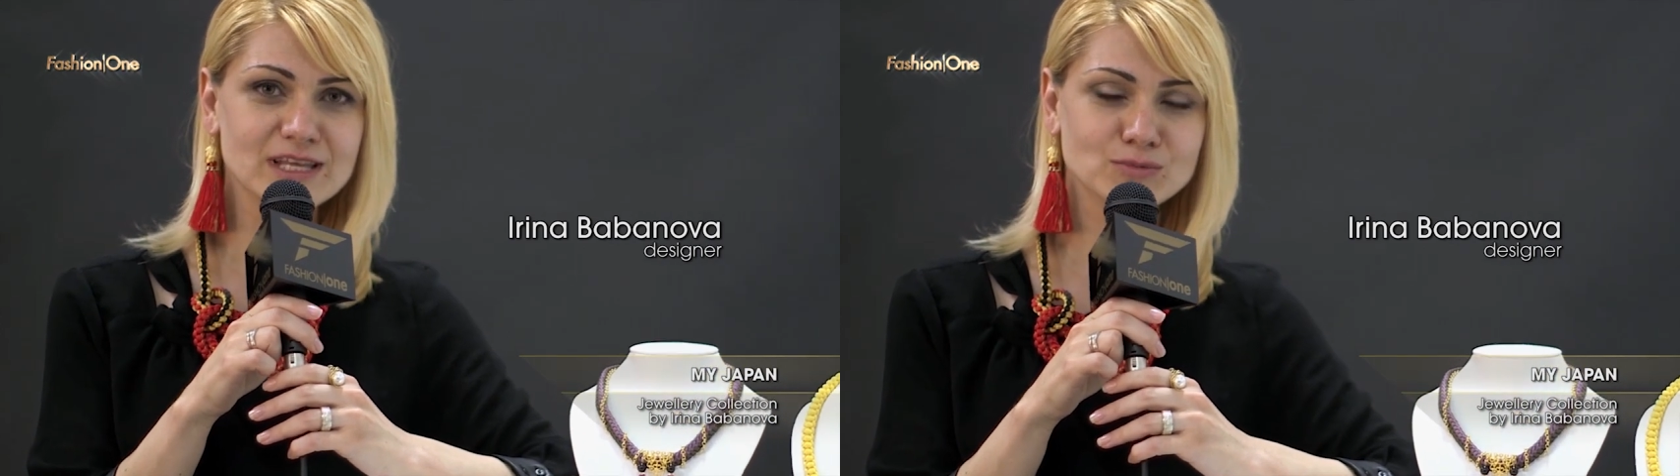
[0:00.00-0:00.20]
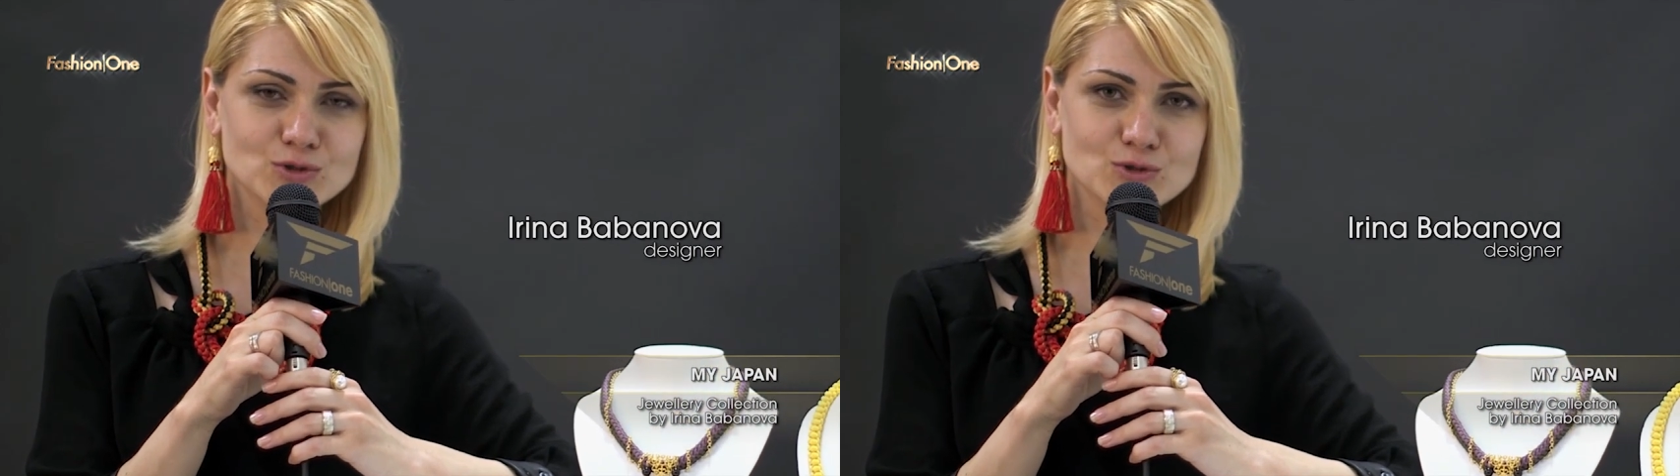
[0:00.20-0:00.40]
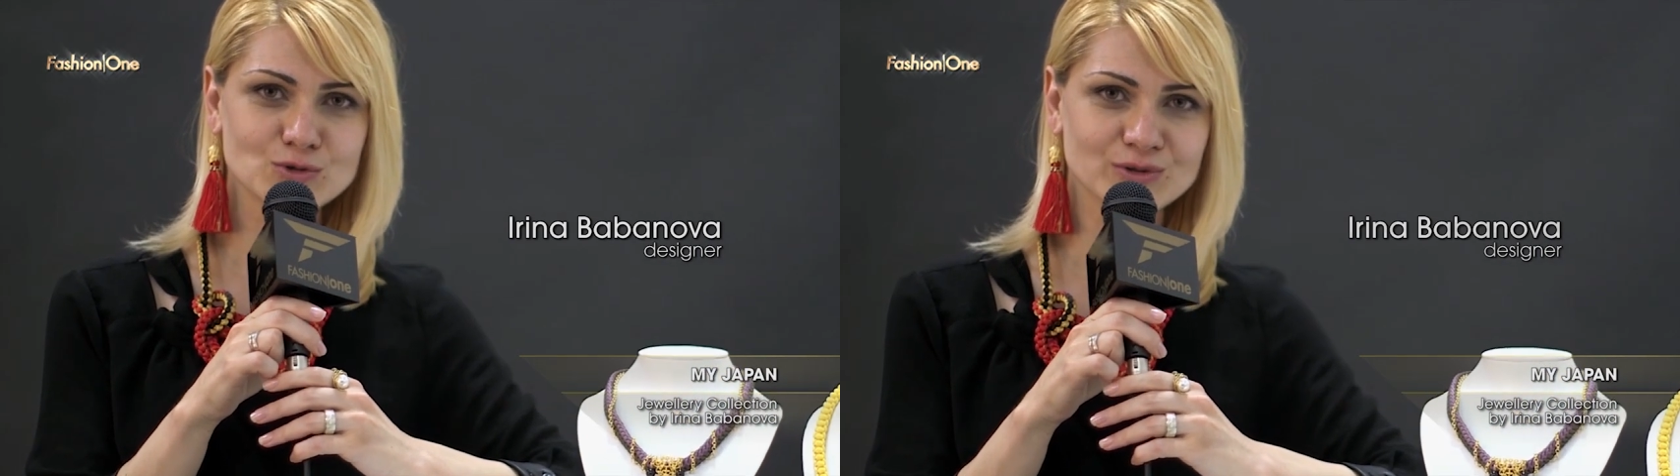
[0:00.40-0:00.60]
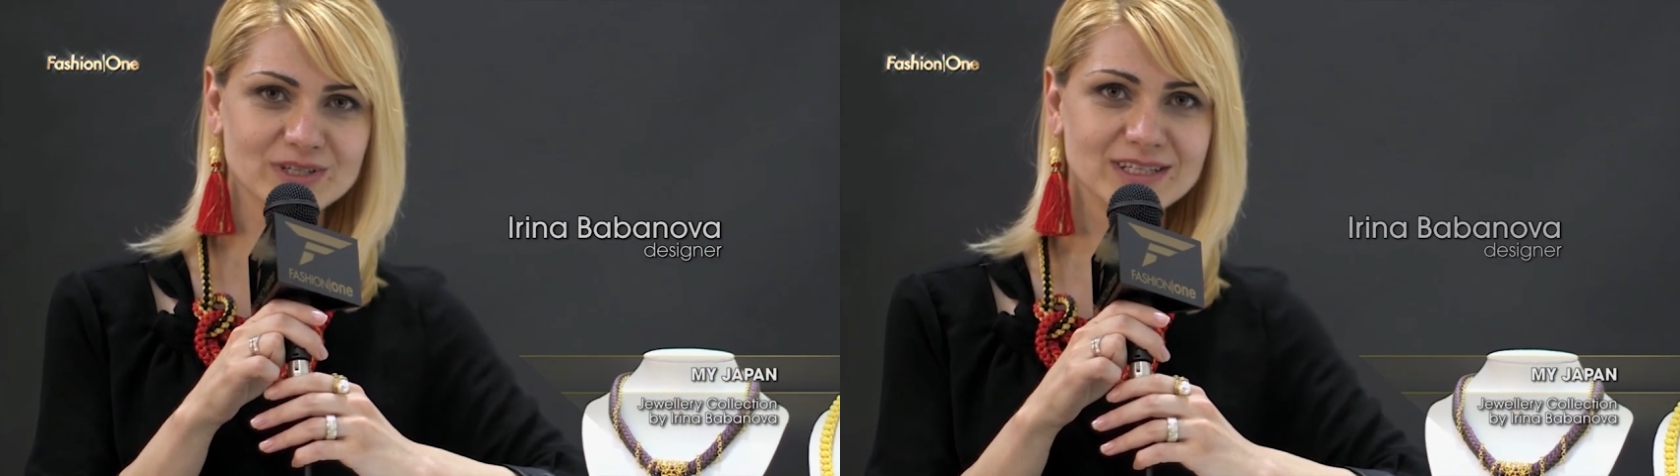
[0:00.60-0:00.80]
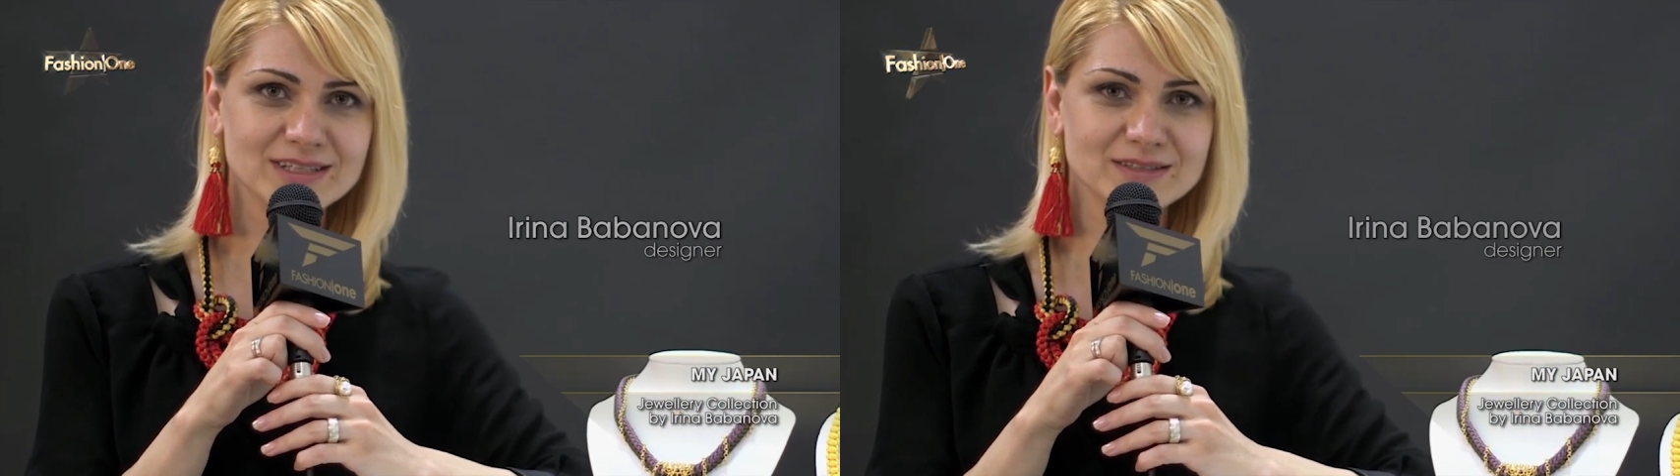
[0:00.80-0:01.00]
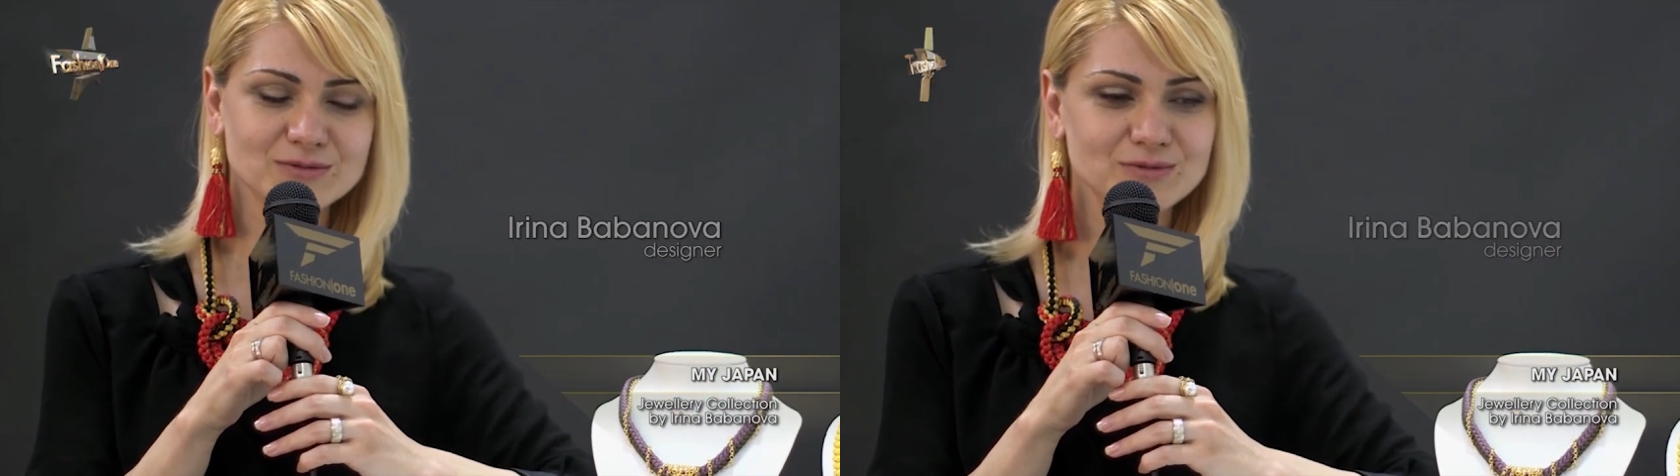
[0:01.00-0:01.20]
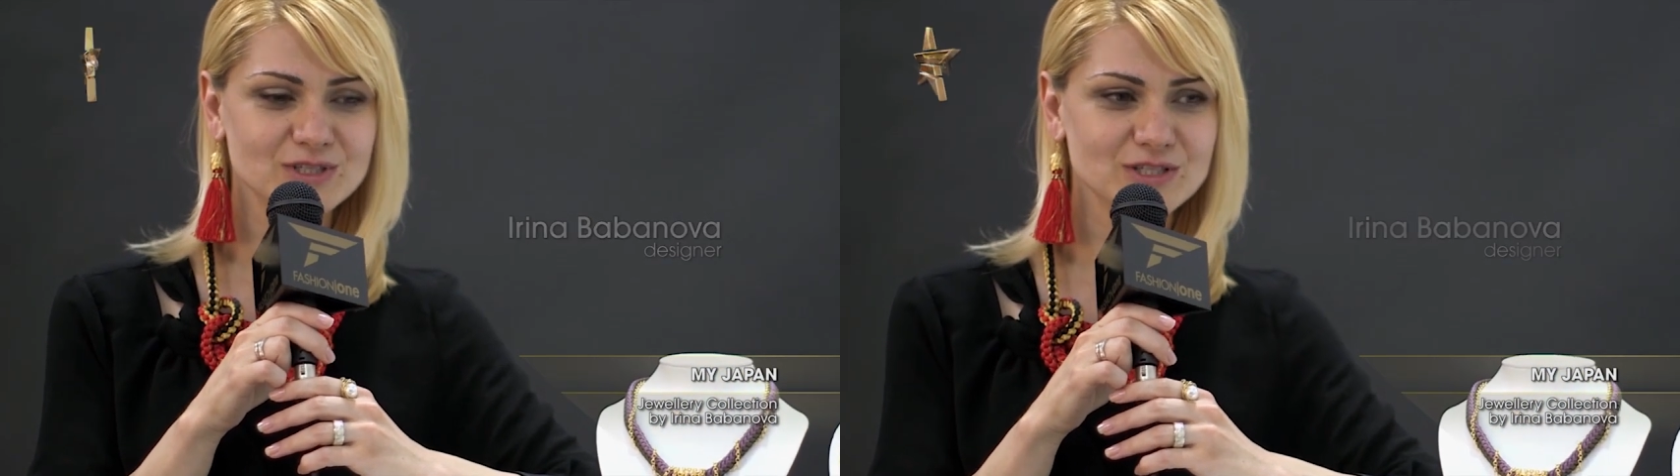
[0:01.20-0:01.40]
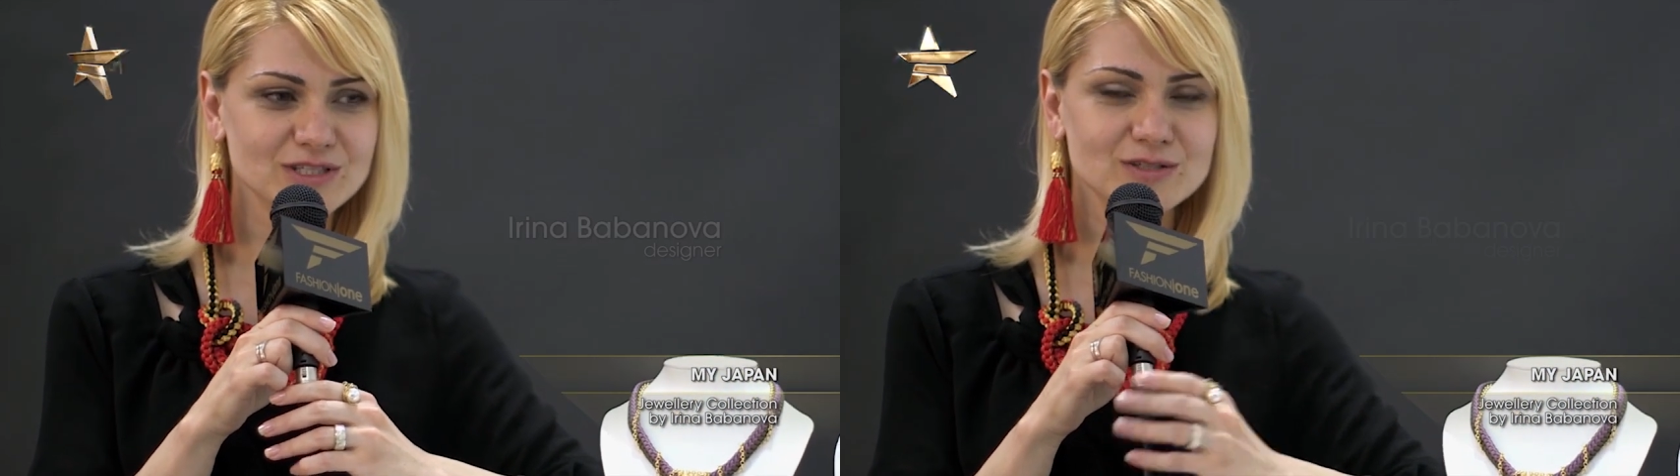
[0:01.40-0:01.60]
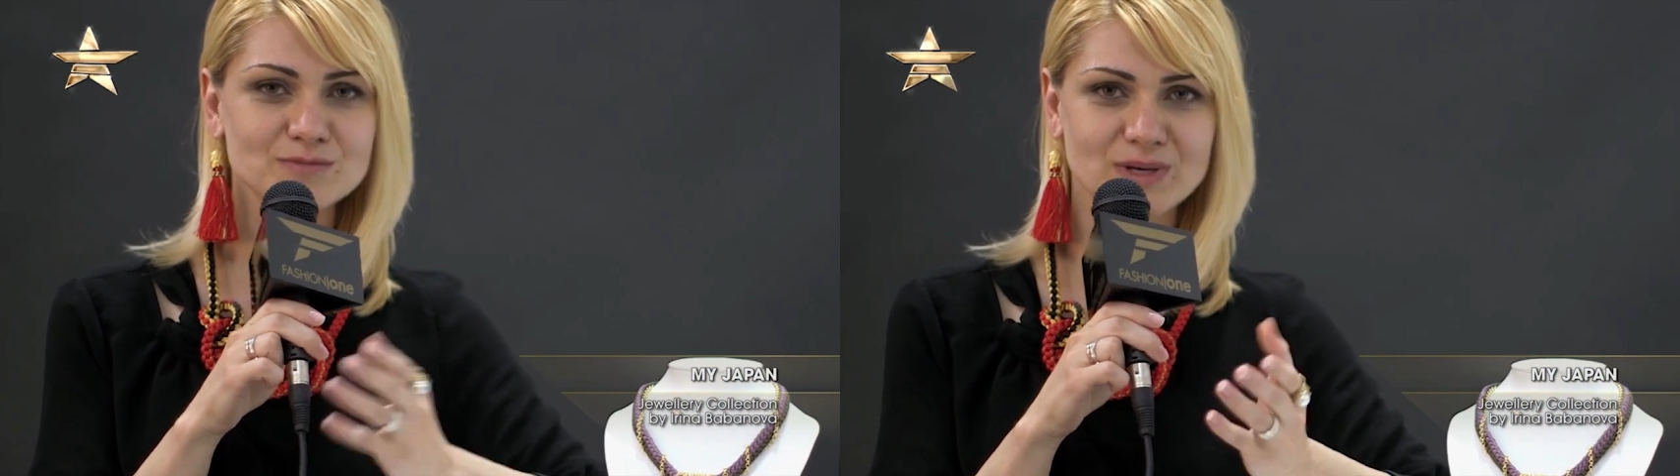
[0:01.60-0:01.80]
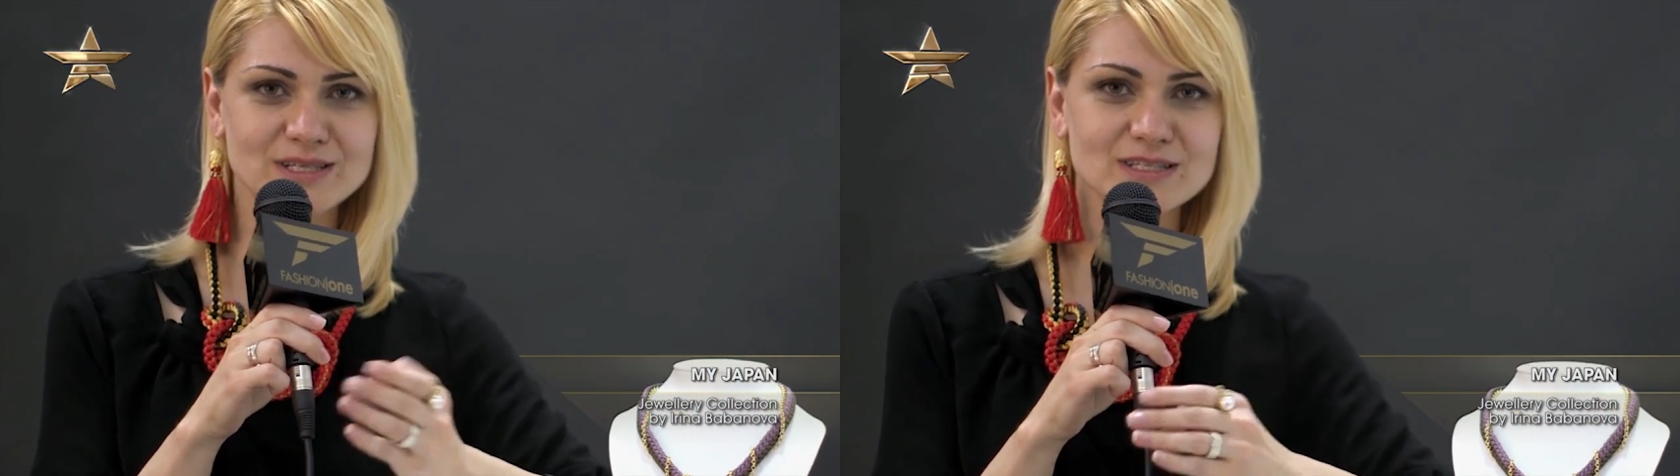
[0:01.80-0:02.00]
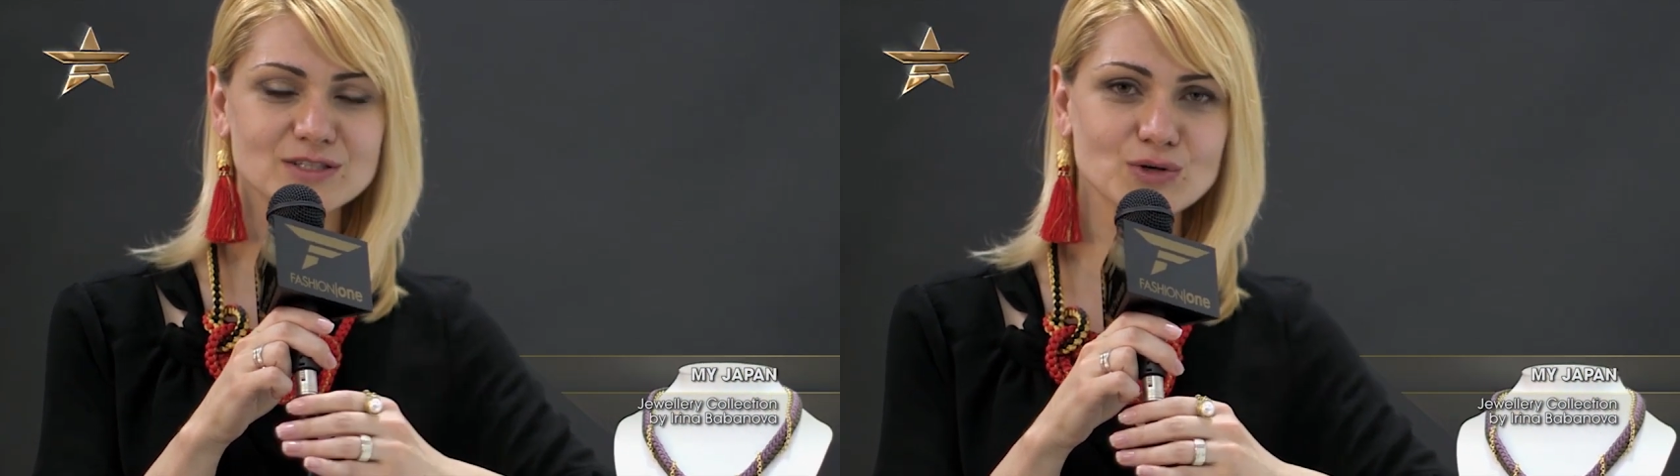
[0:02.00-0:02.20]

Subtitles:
Inabu Jewellery, which is based in